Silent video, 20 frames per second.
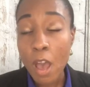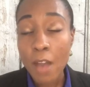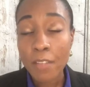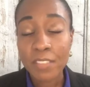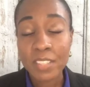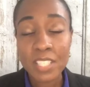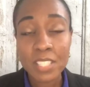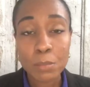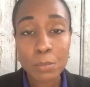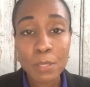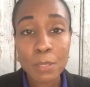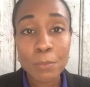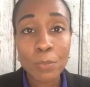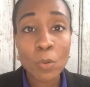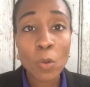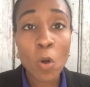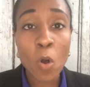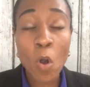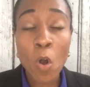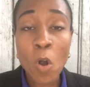These
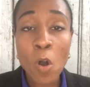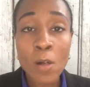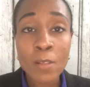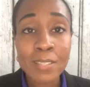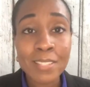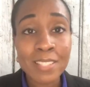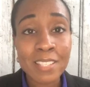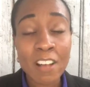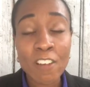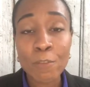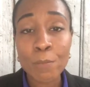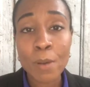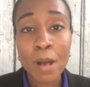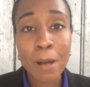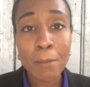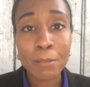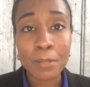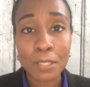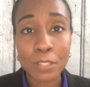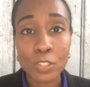people all
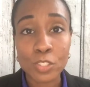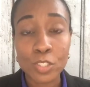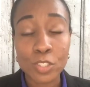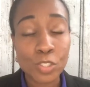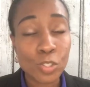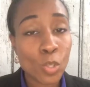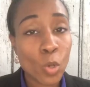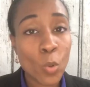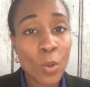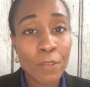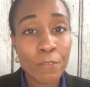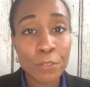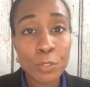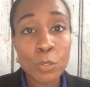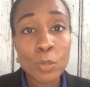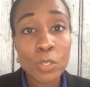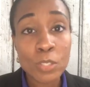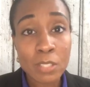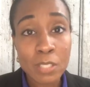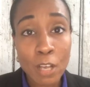self-published. So if you
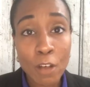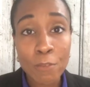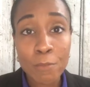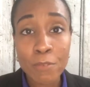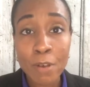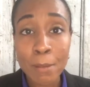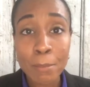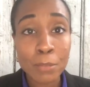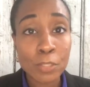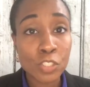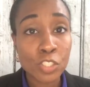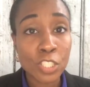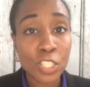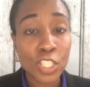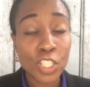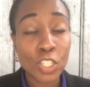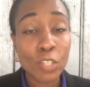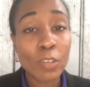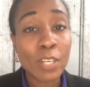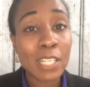are self-publishing,
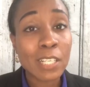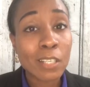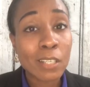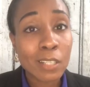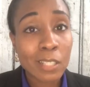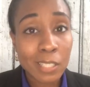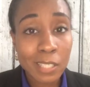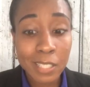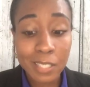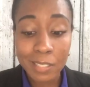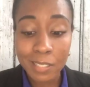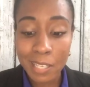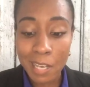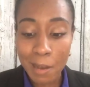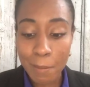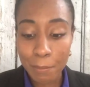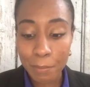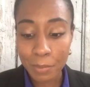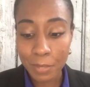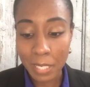you're in good
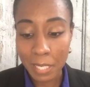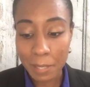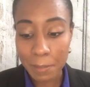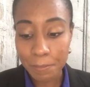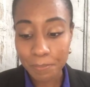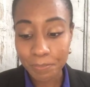company.